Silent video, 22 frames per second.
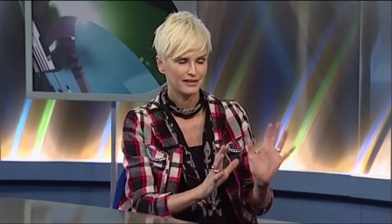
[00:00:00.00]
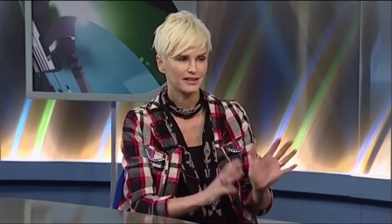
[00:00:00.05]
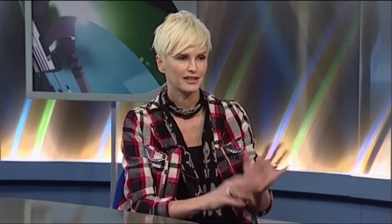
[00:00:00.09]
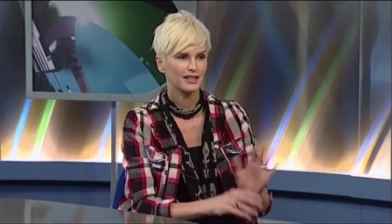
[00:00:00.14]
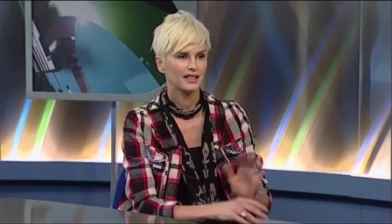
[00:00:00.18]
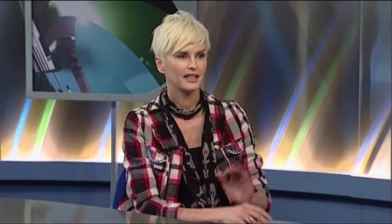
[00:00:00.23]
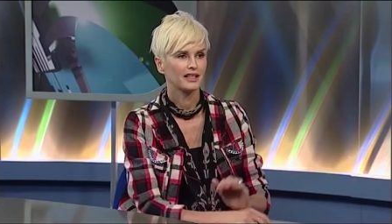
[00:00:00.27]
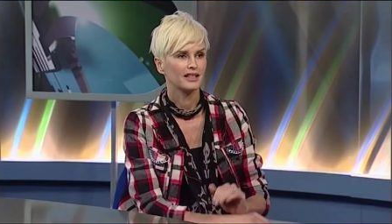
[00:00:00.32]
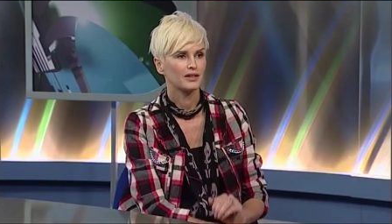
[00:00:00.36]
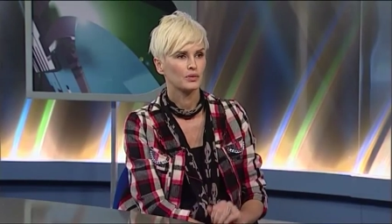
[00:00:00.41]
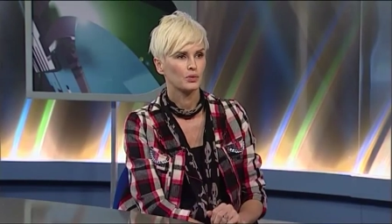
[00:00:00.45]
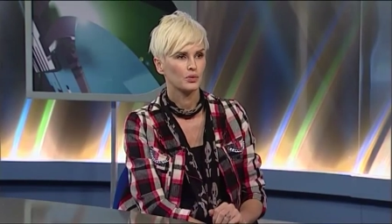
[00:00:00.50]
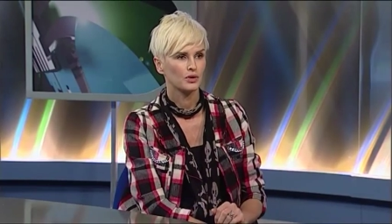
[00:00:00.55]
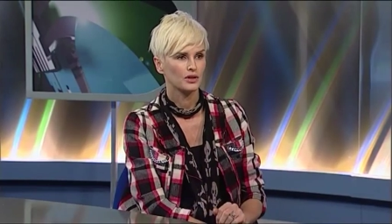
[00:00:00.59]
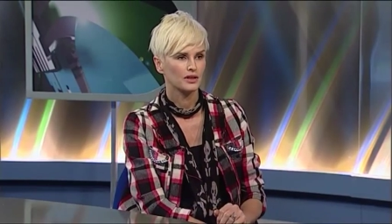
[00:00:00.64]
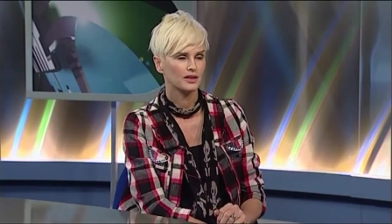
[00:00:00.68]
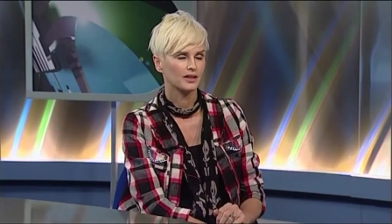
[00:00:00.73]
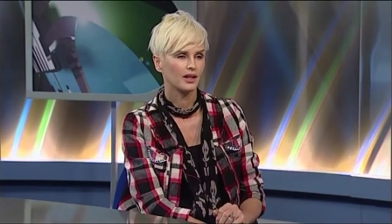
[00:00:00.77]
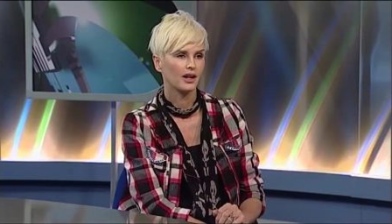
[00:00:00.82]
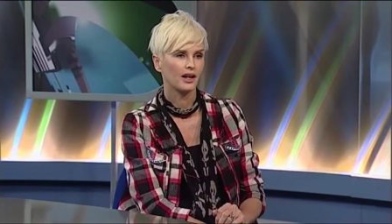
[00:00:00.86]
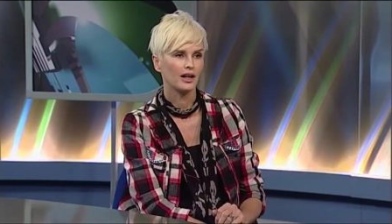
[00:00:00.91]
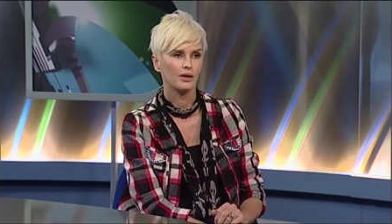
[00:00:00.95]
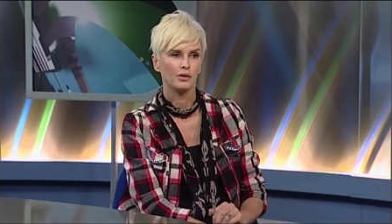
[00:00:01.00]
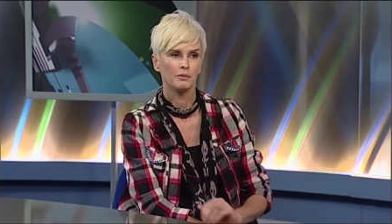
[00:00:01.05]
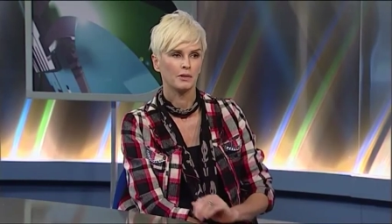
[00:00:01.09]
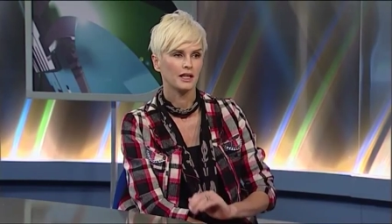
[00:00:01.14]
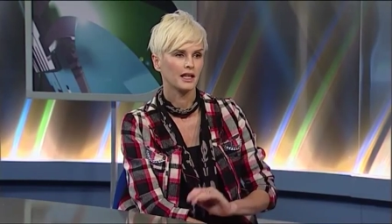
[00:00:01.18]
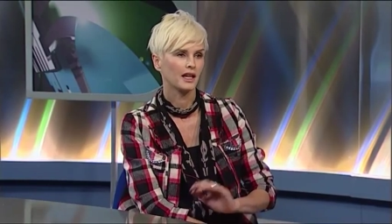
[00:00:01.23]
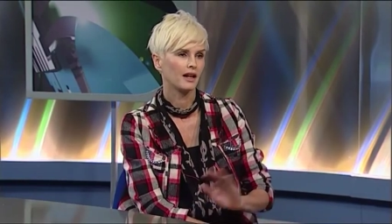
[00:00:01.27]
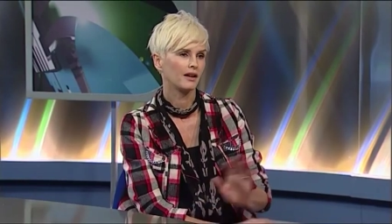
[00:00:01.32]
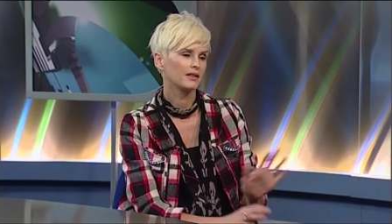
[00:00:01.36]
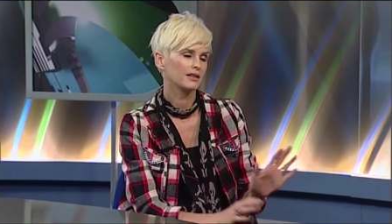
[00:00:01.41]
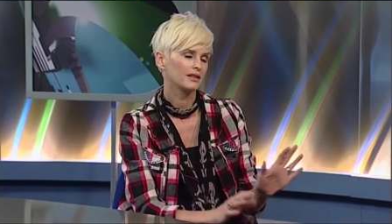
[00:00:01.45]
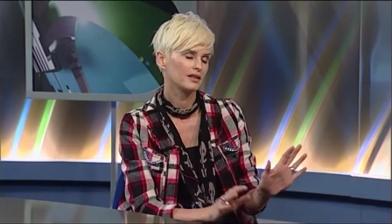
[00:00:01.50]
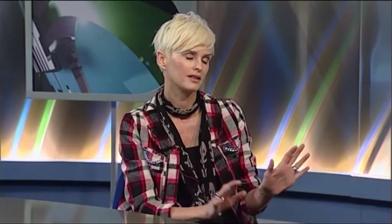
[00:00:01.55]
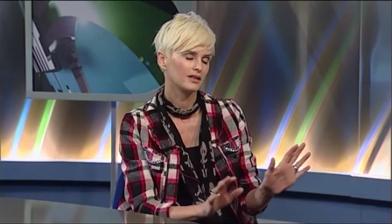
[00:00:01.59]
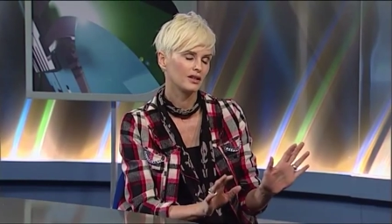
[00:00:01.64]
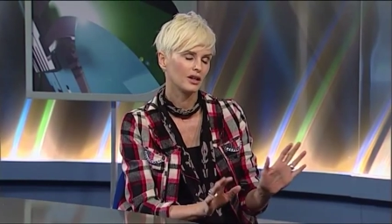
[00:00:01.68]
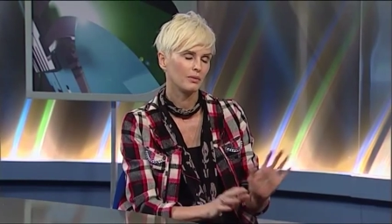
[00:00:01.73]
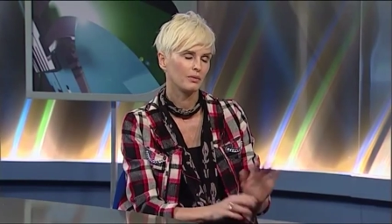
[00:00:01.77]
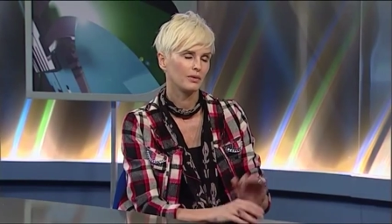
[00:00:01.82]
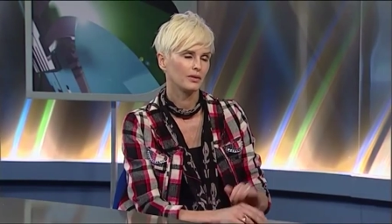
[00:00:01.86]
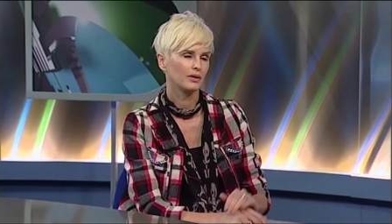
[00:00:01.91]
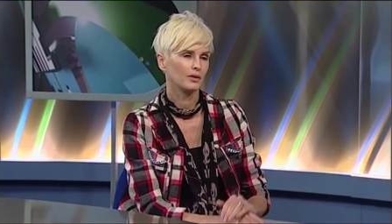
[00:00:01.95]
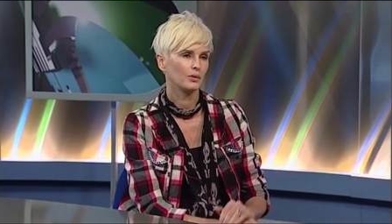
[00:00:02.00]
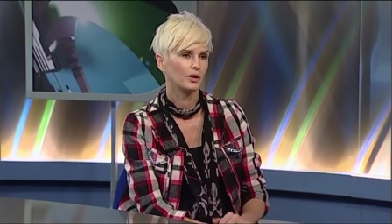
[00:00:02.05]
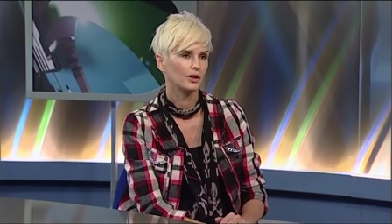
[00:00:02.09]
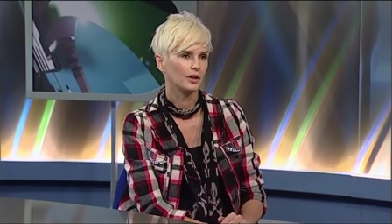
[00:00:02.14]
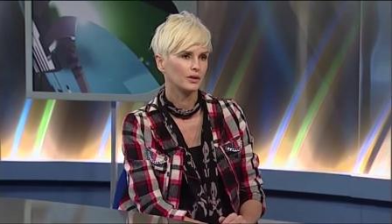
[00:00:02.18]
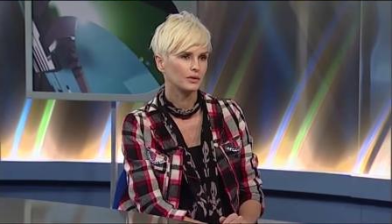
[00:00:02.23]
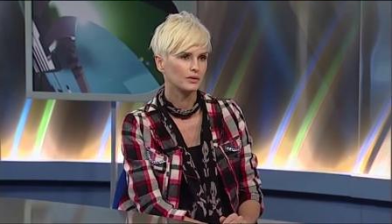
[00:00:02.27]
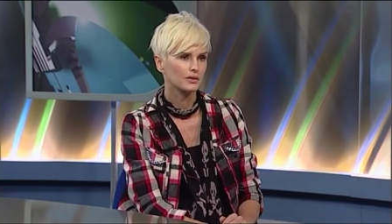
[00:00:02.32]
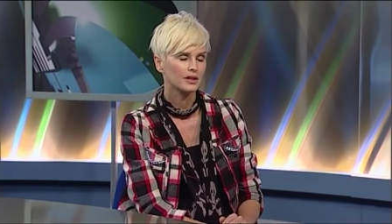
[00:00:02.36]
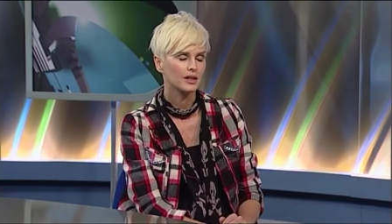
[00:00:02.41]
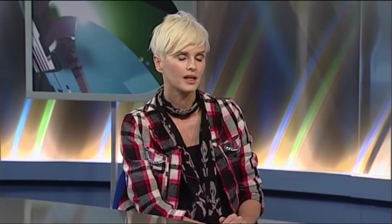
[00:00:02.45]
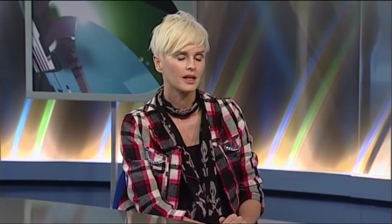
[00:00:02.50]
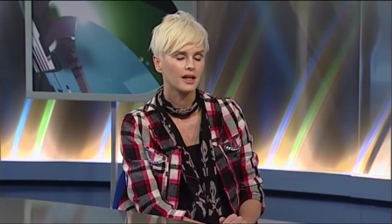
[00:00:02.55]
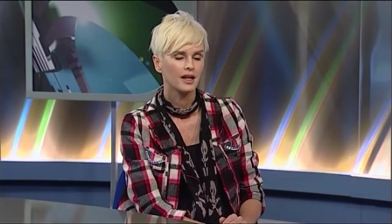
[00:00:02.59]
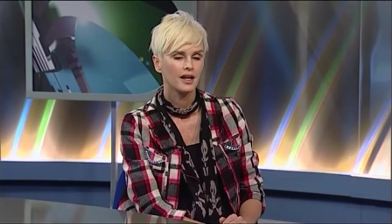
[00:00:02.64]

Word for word: to his style. I mean, Garren's top in the world.